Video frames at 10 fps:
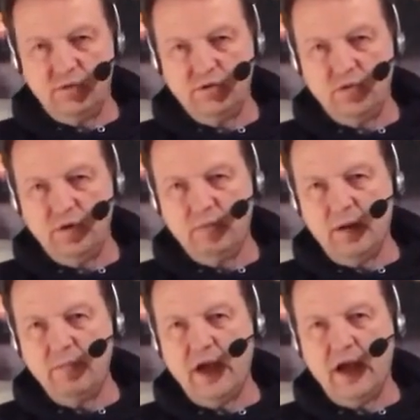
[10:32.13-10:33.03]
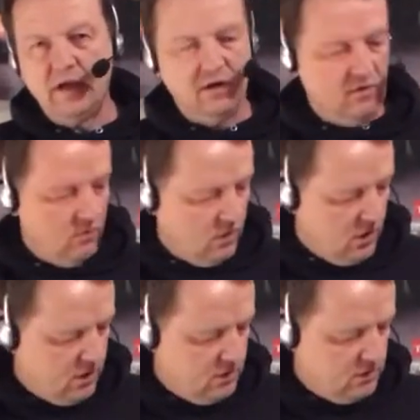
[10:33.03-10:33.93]
between my back and the
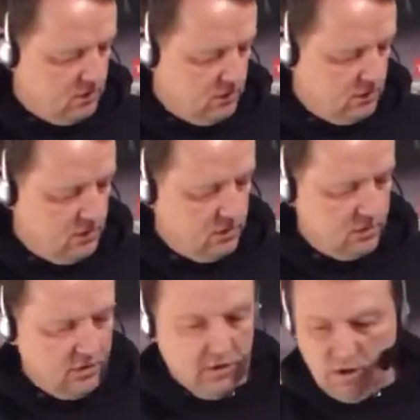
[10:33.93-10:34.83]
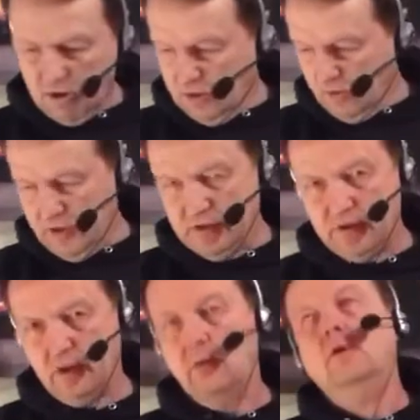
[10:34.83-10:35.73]
wall. Otherwise
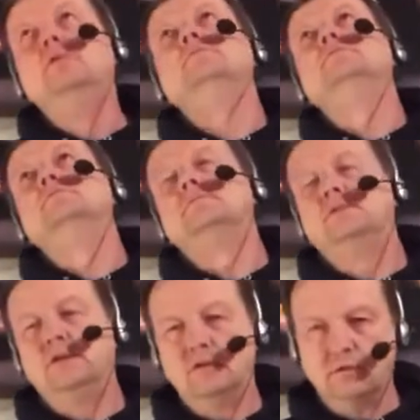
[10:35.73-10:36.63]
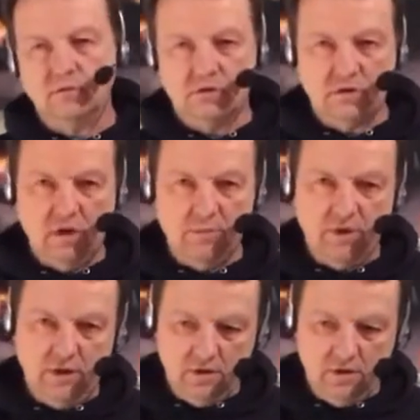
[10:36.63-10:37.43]
I go, slumping.